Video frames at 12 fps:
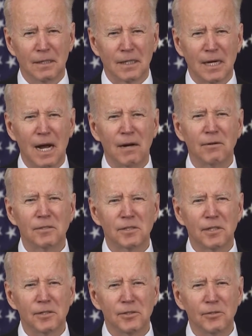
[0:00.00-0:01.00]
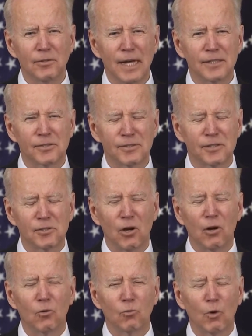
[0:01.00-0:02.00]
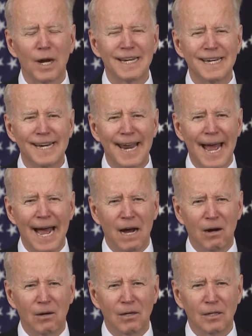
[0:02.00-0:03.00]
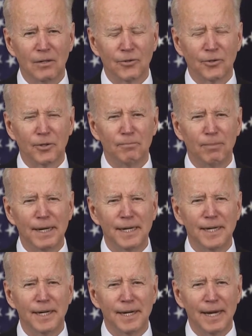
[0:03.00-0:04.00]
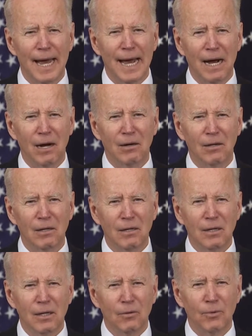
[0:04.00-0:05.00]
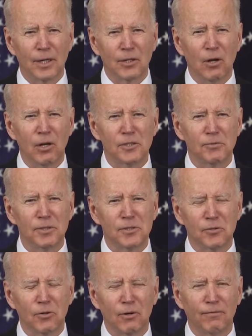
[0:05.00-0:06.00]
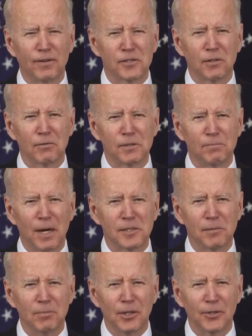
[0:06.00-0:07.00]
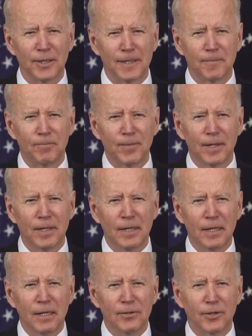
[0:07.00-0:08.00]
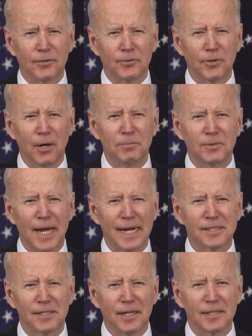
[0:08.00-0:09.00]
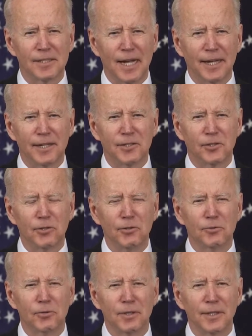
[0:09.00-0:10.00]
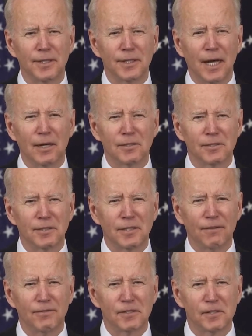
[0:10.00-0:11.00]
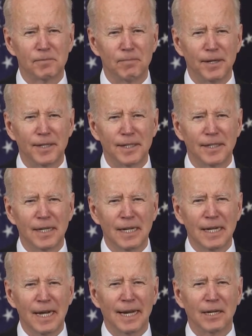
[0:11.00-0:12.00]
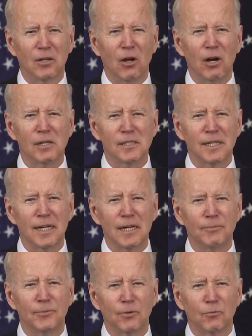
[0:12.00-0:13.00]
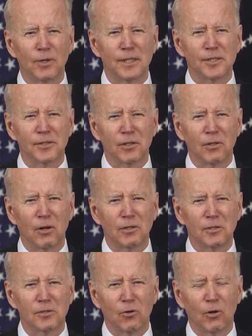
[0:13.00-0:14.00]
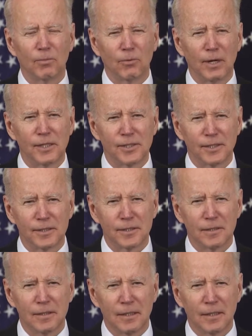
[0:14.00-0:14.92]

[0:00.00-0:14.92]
Congress can do this all right now. They're debating it now. We can also restore fiscal responsibility. The Trump tax cuts added $2 trillion in deficit spending and largely helped the rich and the largest corporations.